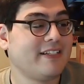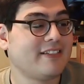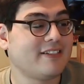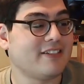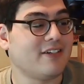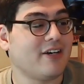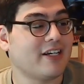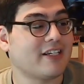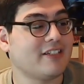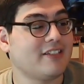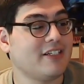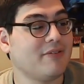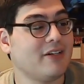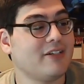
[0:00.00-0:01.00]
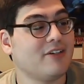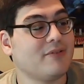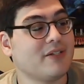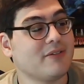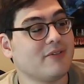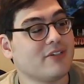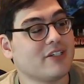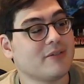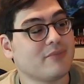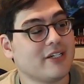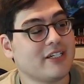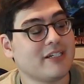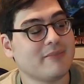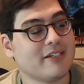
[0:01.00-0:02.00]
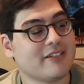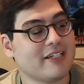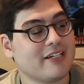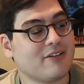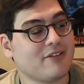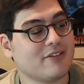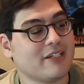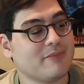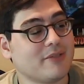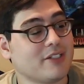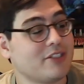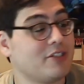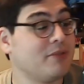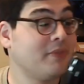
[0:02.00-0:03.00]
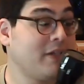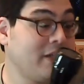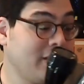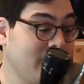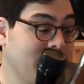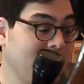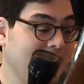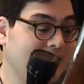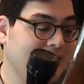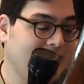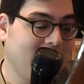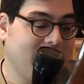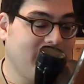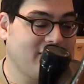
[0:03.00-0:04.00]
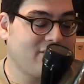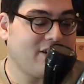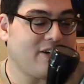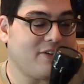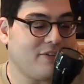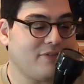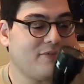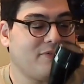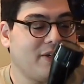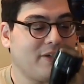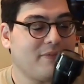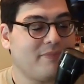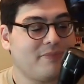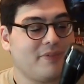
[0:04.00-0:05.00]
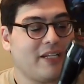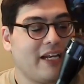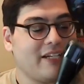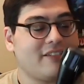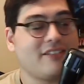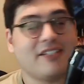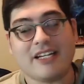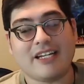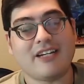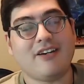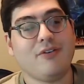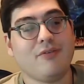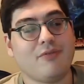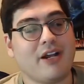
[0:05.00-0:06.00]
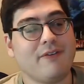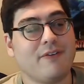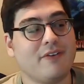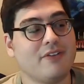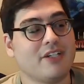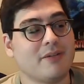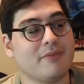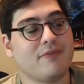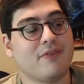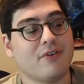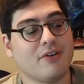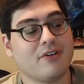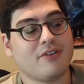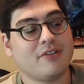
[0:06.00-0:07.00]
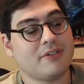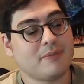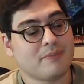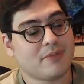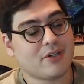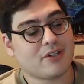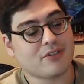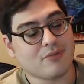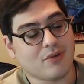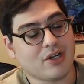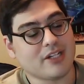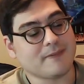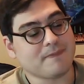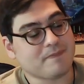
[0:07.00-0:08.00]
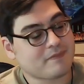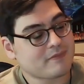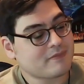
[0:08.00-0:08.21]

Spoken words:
So I can see why nobody really complained about that all that much. And so, well, that's the Rifle No. 4 Mk.1.